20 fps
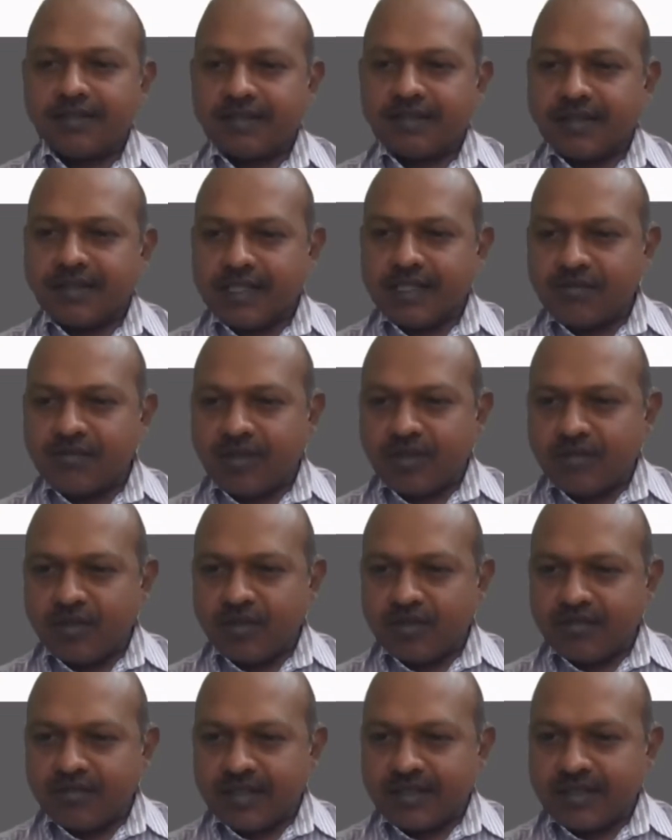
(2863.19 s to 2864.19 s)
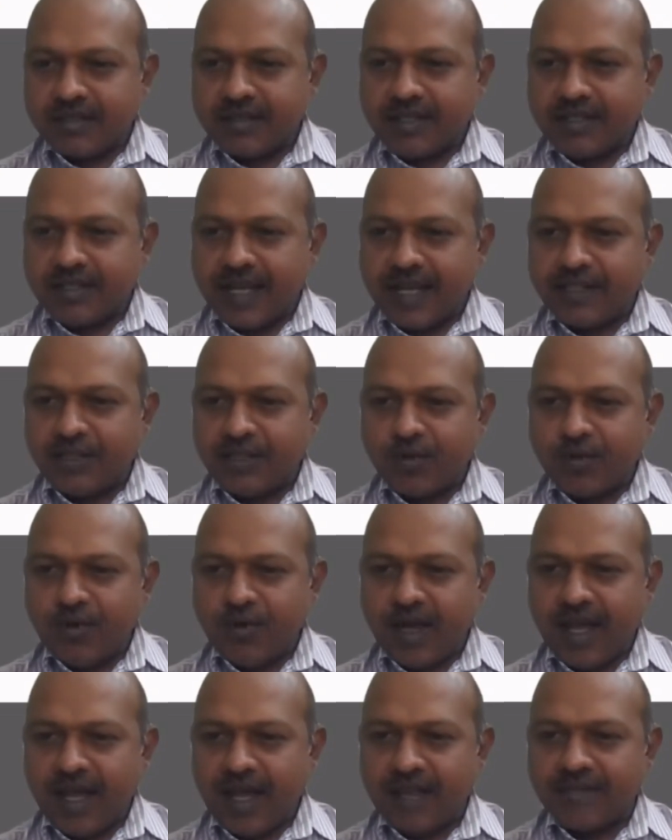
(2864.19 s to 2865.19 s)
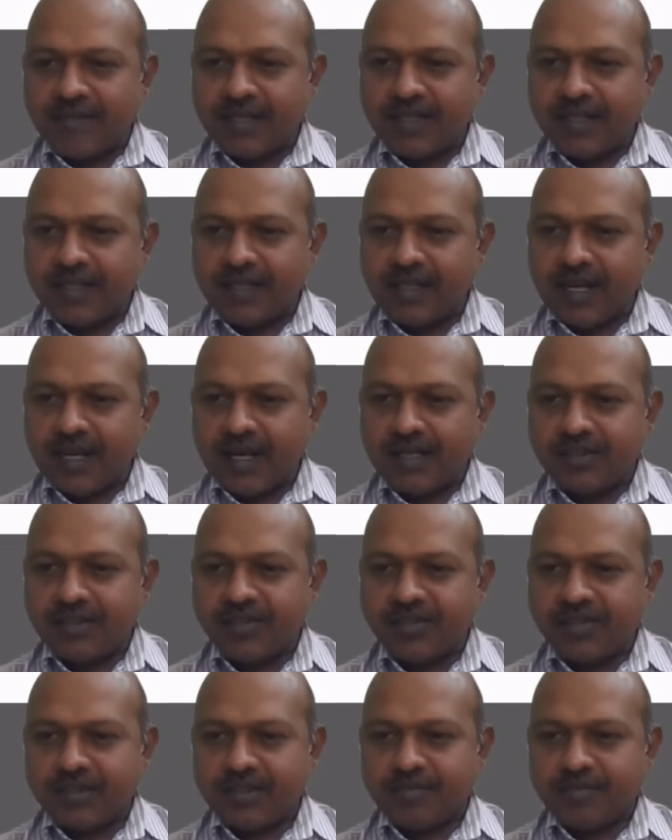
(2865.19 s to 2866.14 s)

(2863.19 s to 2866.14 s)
There is one more question. Can you have an enlarged